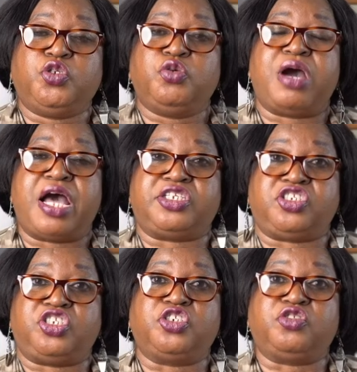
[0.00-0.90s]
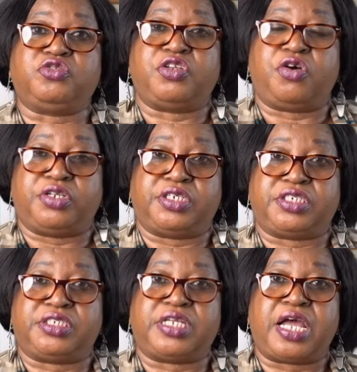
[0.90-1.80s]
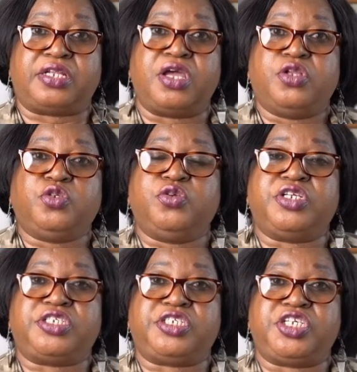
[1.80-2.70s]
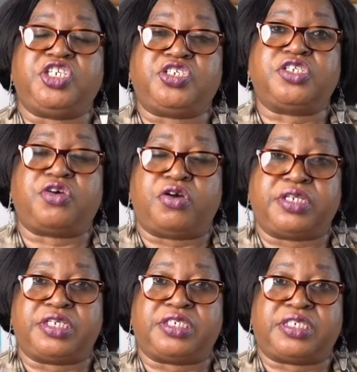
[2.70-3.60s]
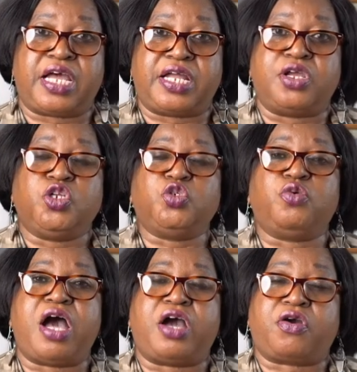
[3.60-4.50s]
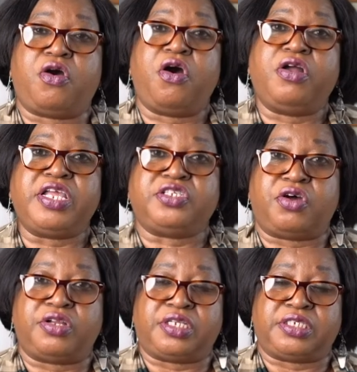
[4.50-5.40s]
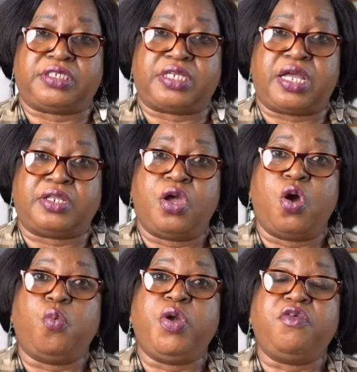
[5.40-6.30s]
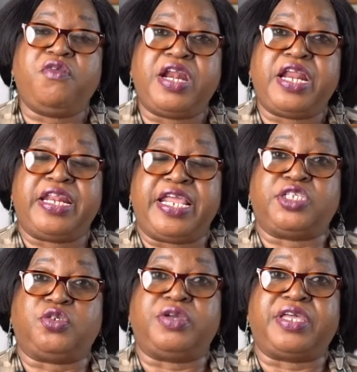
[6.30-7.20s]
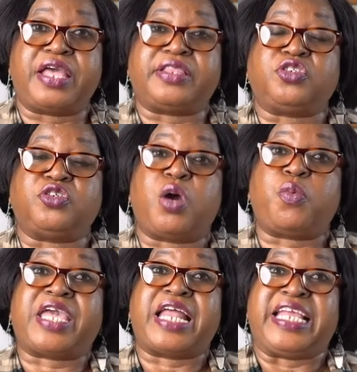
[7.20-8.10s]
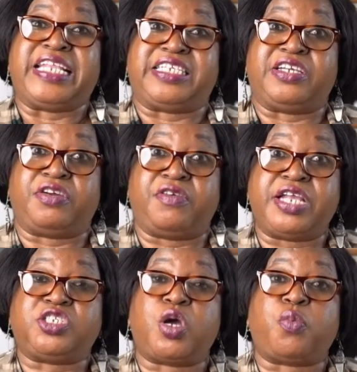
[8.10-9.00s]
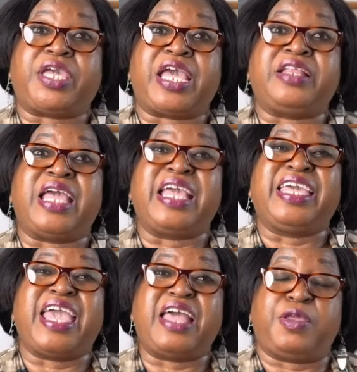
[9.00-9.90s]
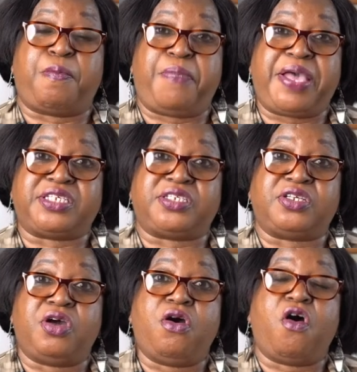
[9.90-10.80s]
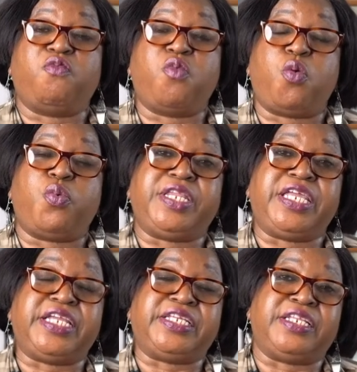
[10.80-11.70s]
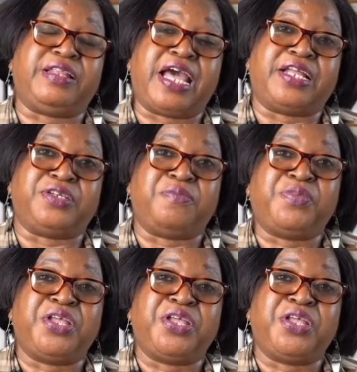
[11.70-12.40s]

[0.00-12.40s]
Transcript: Do our children understand? Do the teachers understand? Do our colleagues understand? We really need to get that so that we can integrate, so that we can get the best of what we need in a land.